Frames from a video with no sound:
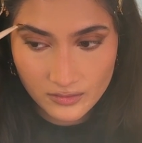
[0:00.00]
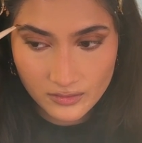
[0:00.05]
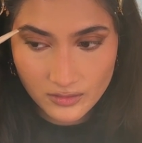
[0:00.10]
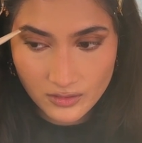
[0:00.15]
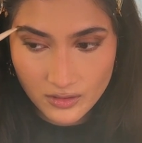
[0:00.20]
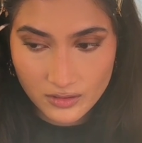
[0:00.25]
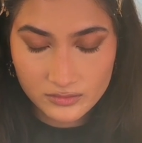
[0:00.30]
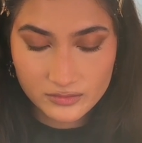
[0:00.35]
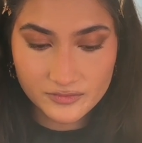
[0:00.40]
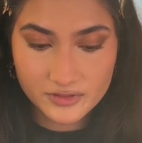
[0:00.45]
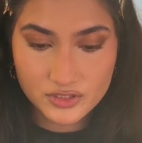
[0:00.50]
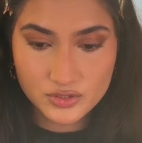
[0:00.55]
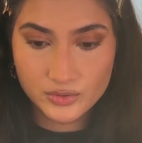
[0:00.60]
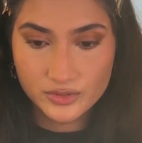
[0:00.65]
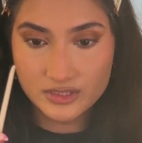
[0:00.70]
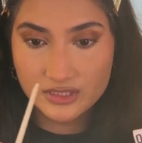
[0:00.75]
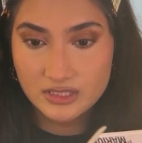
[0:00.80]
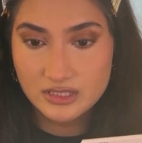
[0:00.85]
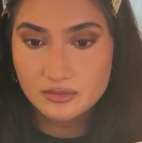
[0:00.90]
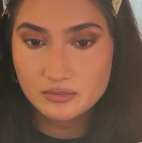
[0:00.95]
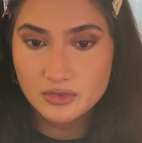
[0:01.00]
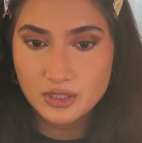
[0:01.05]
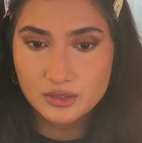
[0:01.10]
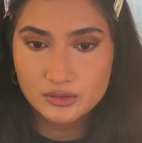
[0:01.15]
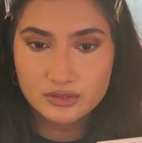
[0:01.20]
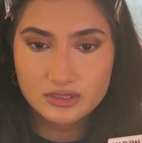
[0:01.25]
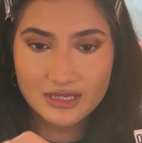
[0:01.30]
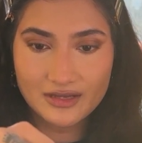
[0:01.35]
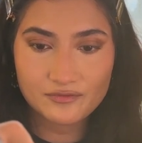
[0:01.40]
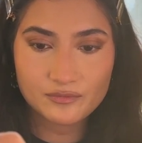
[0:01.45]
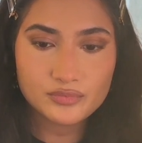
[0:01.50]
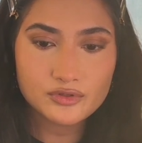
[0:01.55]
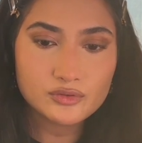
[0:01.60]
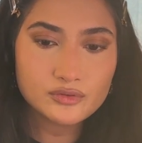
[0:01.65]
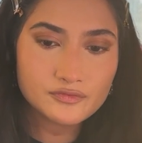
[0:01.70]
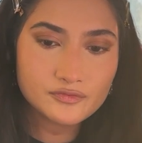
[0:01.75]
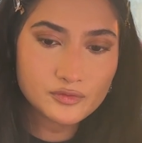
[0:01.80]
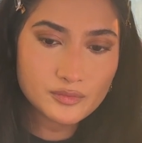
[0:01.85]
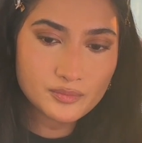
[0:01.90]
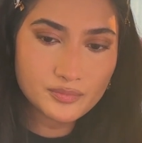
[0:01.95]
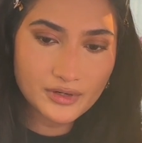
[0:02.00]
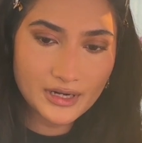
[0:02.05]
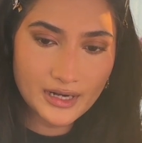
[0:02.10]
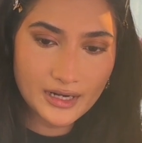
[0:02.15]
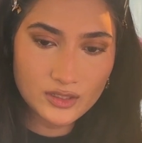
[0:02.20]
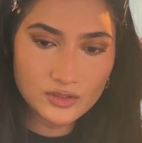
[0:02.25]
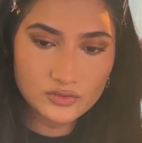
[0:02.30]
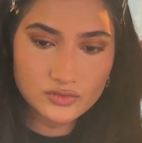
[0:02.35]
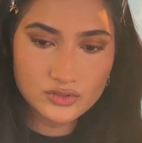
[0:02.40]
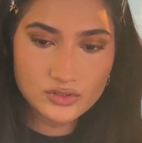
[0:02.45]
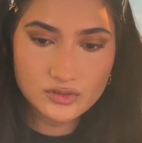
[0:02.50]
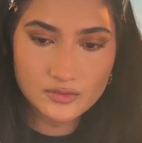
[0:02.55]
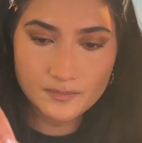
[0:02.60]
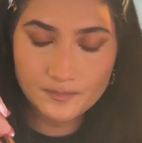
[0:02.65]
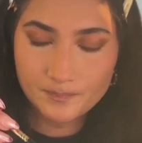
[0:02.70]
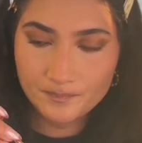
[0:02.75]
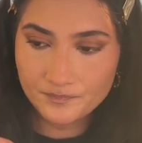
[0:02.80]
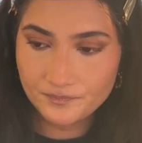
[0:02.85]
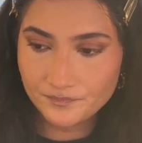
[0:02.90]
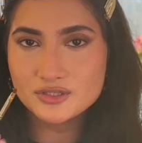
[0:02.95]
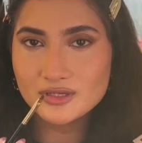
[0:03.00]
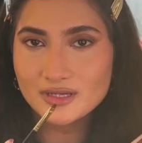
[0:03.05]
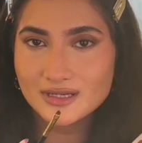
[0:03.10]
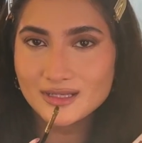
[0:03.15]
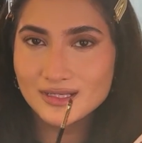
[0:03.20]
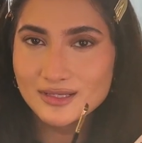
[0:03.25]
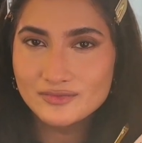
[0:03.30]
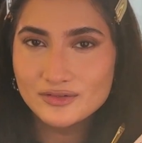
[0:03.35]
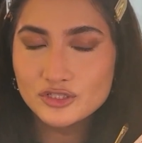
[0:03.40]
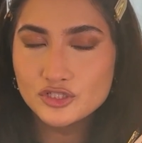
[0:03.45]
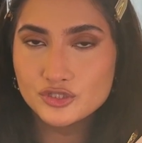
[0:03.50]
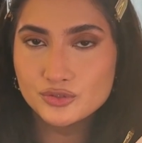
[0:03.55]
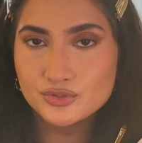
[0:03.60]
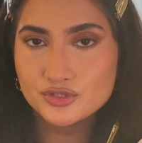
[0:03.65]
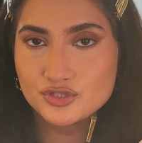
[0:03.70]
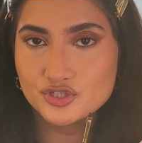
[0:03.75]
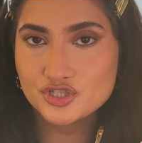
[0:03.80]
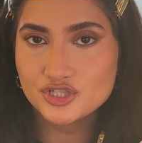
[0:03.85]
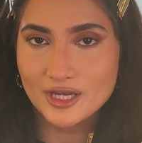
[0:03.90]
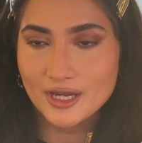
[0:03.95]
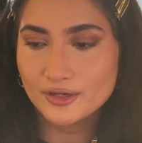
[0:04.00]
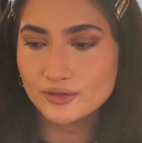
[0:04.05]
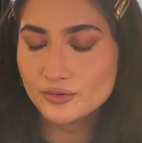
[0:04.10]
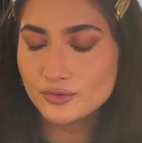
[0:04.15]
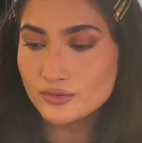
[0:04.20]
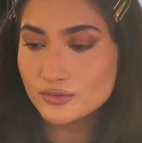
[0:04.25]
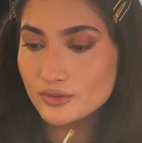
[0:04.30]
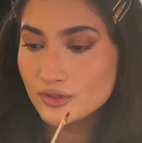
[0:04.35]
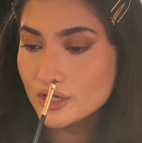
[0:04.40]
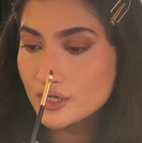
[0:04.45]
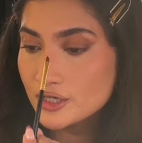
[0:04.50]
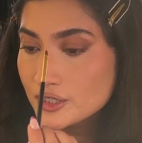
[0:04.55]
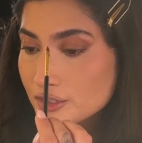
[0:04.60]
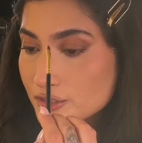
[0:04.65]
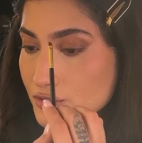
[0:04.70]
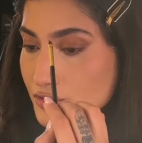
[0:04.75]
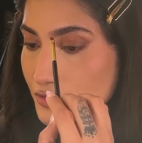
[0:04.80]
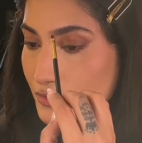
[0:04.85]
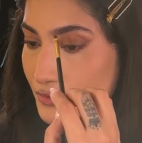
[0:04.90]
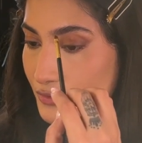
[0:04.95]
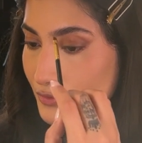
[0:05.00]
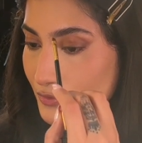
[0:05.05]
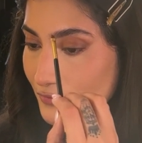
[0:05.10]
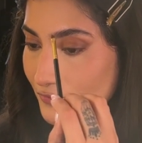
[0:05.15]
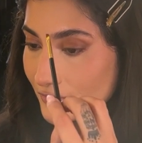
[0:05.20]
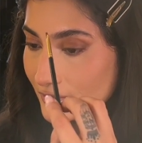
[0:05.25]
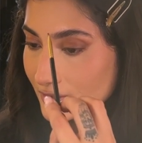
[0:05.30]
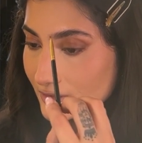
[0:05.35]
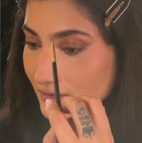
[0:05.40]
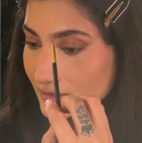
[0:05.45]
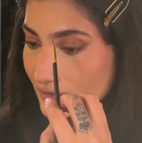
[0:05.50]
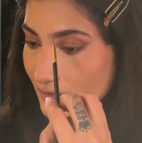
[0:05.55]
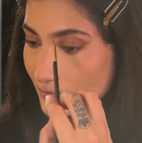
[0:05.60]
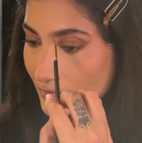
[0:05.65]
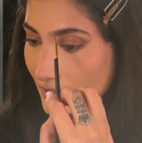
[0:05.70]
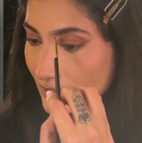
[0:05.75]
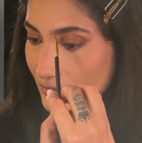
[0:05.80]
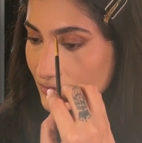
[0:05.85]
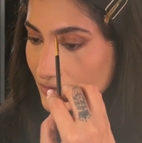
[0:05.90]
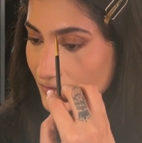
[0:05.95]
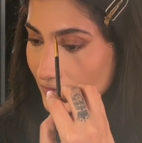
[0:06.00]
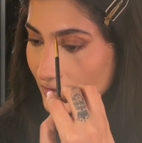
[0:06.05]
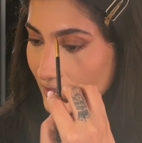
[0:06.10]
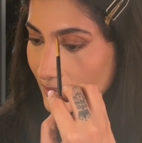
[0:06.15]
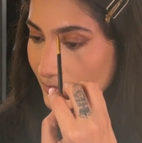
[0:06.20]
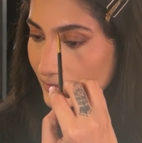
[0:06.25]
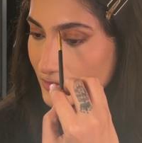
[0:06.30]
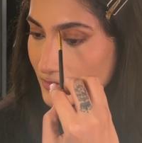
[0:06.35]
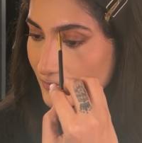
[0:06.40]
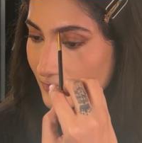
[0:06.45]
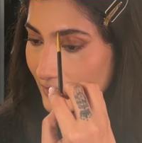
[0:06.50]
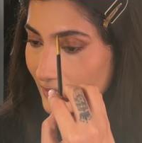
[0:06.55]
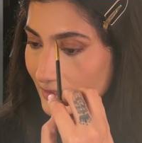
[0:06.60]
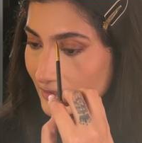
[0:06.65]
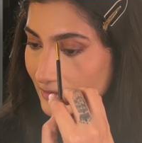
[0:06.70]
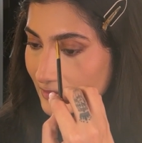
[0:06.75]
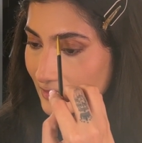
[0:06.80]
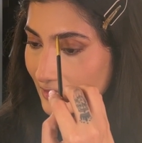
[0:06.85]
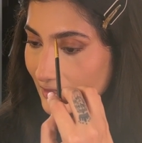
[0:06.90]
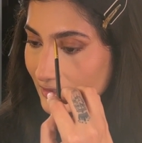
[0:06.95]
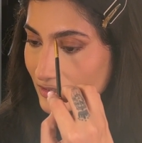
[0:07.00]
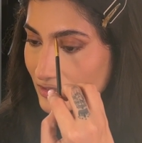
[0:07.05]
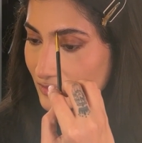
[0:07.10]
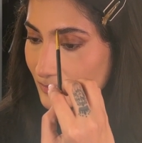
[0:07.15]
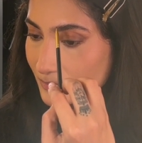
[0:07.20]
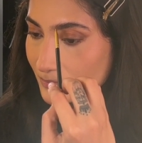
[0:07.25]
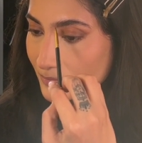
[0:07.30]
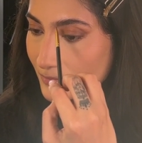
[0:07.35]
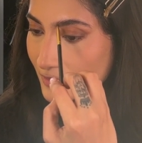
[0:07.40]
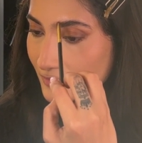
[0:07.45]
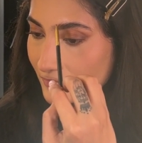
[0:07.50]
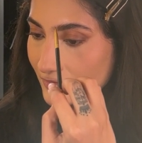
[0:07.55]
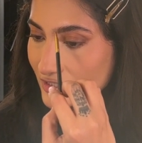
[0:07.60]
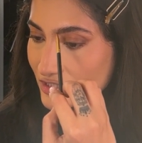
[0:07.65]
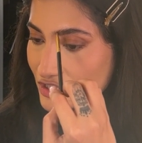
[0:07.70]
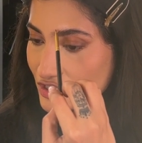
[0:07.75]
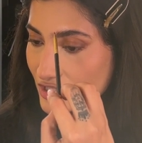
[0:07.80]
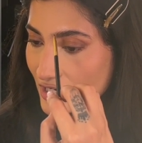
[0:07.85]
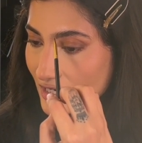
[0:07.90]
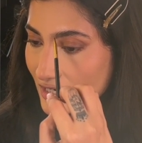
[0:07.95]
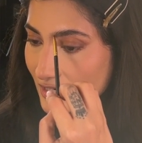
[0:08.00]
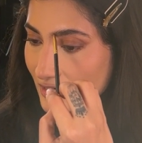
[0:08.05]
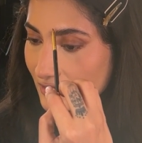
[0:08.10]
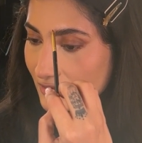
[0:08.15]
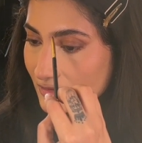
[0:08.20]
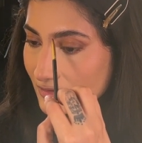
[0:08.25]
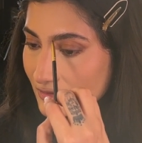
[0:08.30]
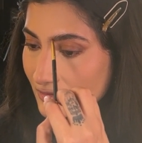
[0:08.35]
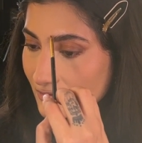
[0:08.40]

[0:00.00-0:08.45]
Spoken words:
All the Victoria's Secret models have beautiful brows. You can even use your shadow to fill in the brows if you're able to find that perfect shade